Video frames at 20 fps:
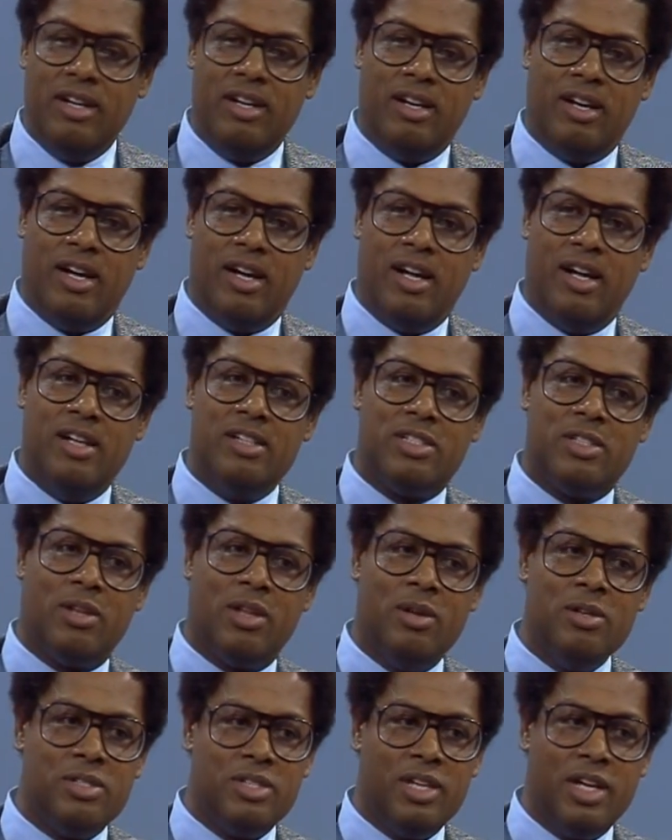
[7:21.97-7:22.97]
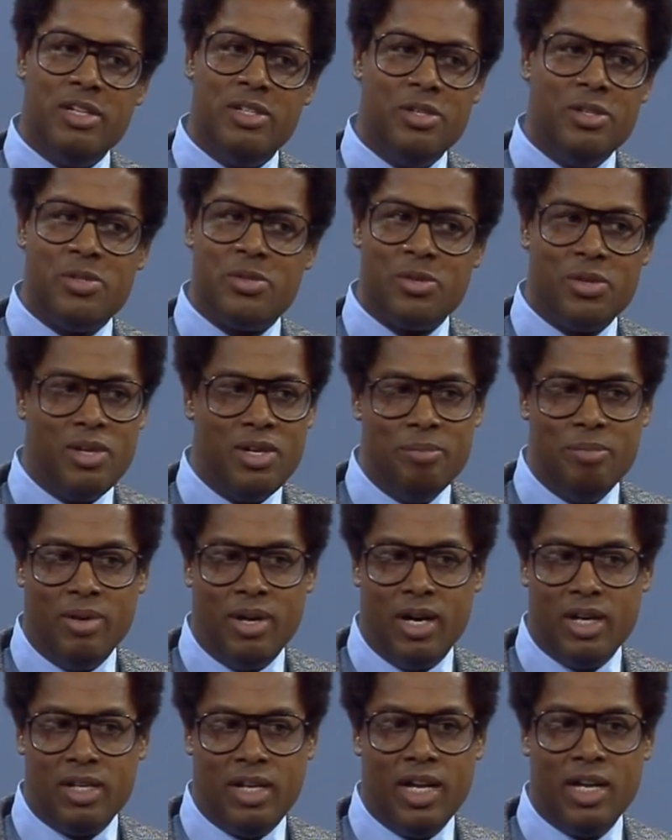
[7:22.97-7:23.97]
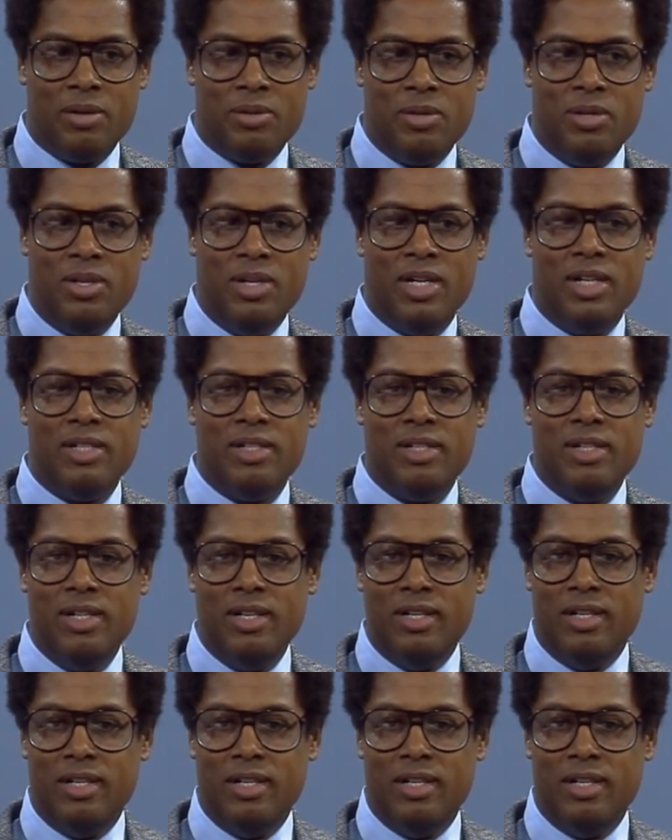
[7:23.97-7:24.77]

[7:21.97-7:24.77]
So those things you draw upon later on.